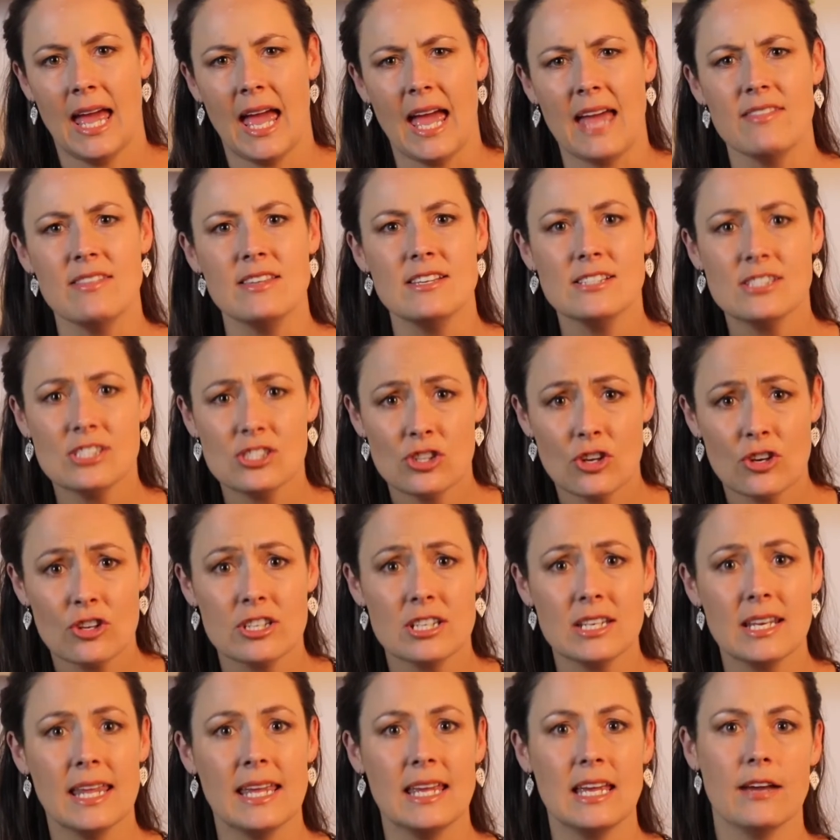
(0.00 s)
And then
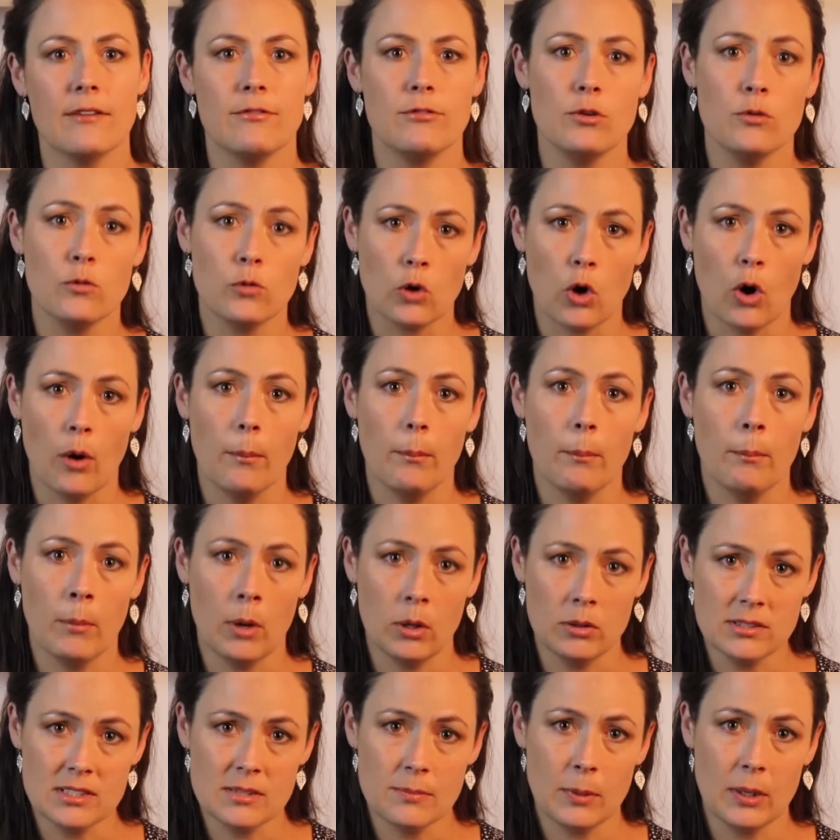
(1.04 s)
certainly if you've got
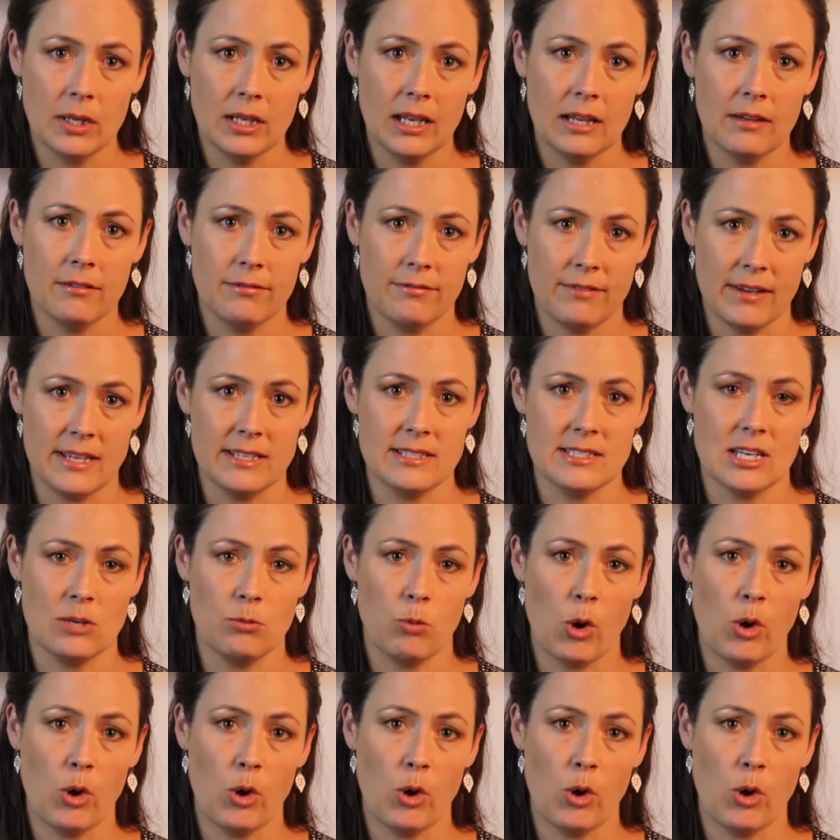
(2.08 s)
multiple affected,